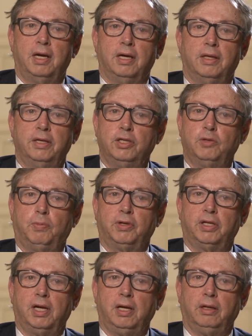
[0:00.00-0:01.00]
This is
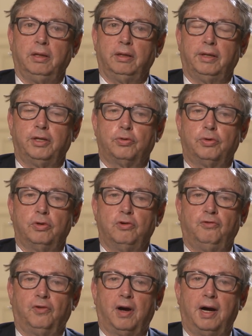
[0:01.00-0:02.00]
particularly true
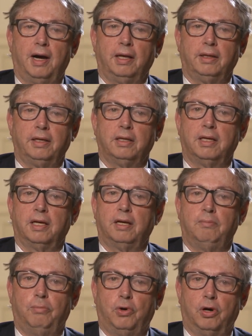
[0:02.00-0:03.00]
for highly
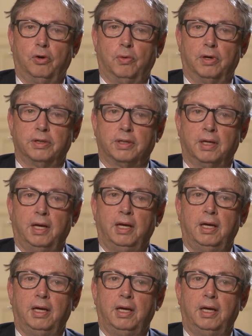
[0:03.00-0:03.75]
indebted borrowers,